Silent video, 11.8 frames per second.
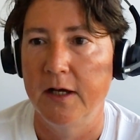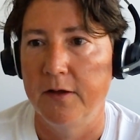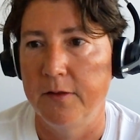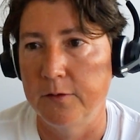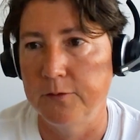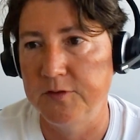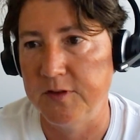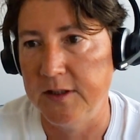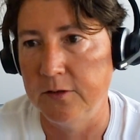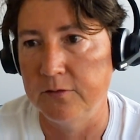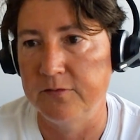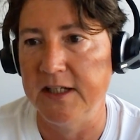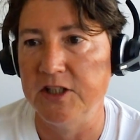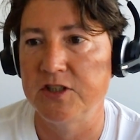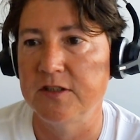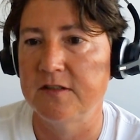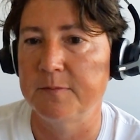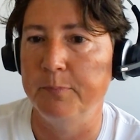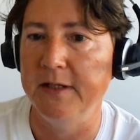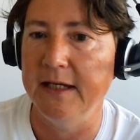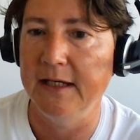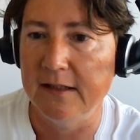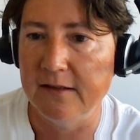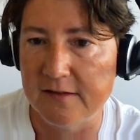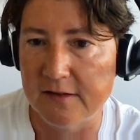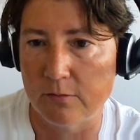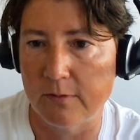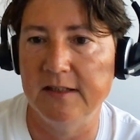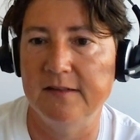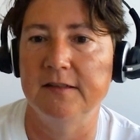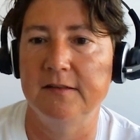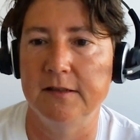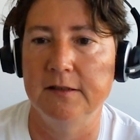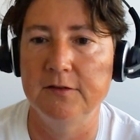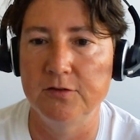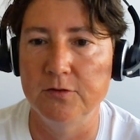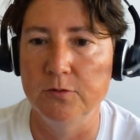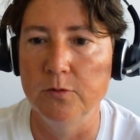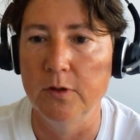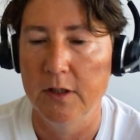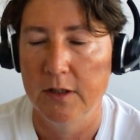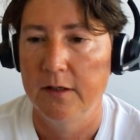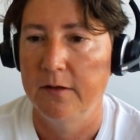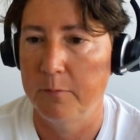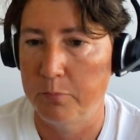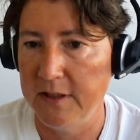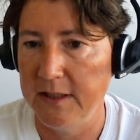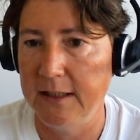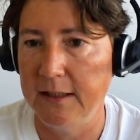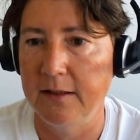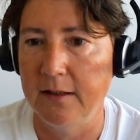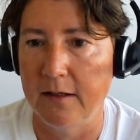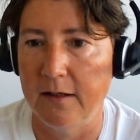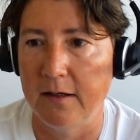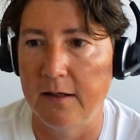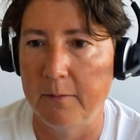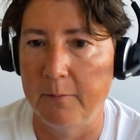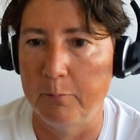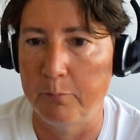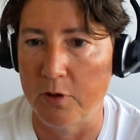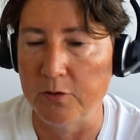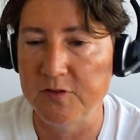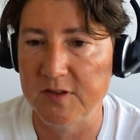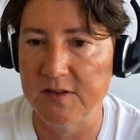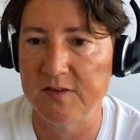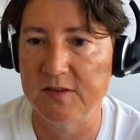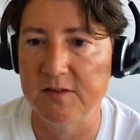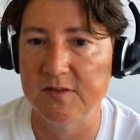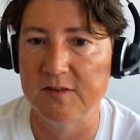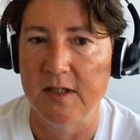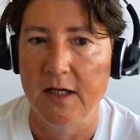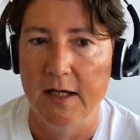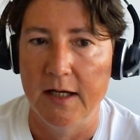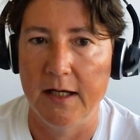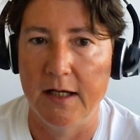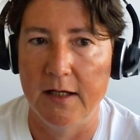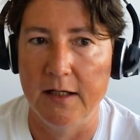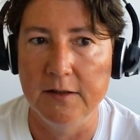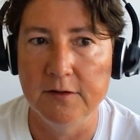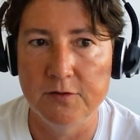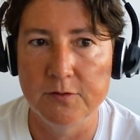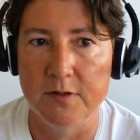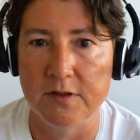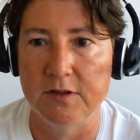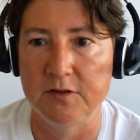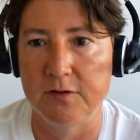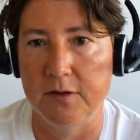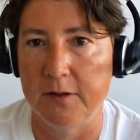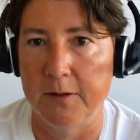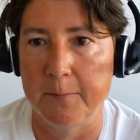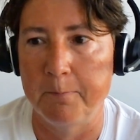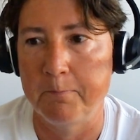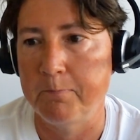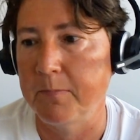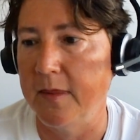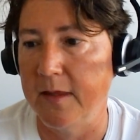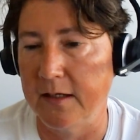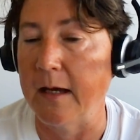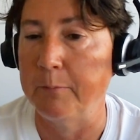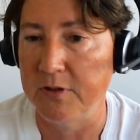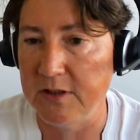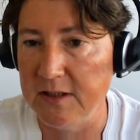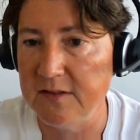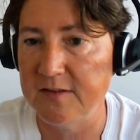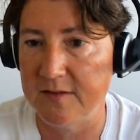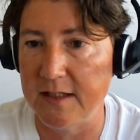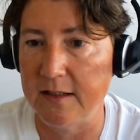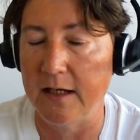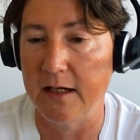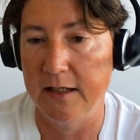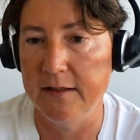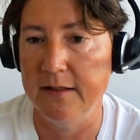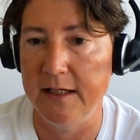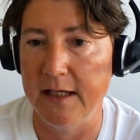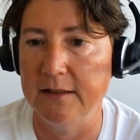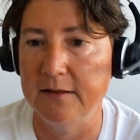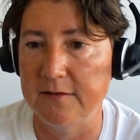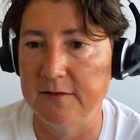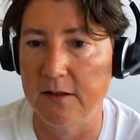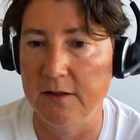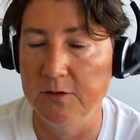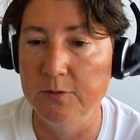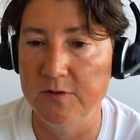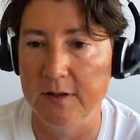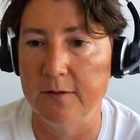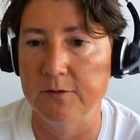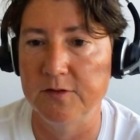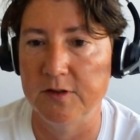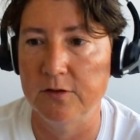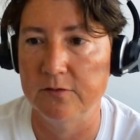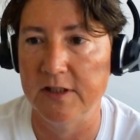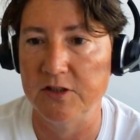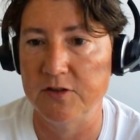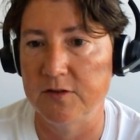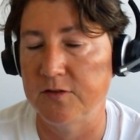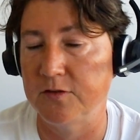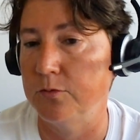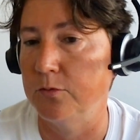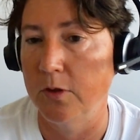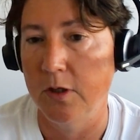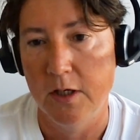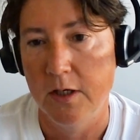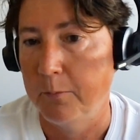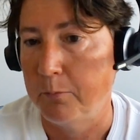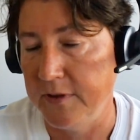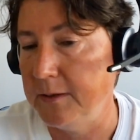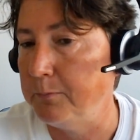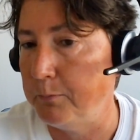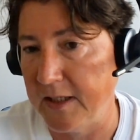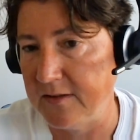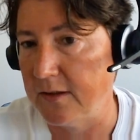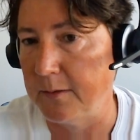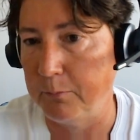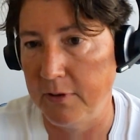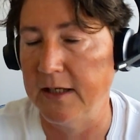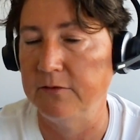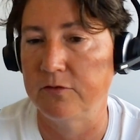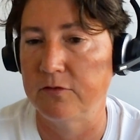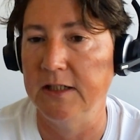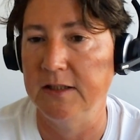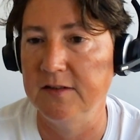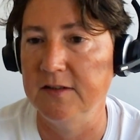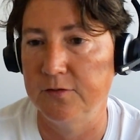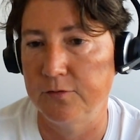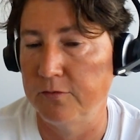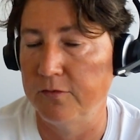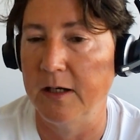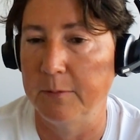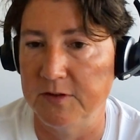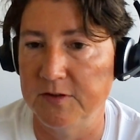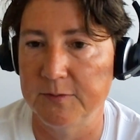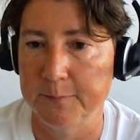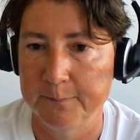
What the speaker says: those innovations being integrated into the breeding processes, into the companies that are in the end using those innovations to breed better plant varieties for farmers.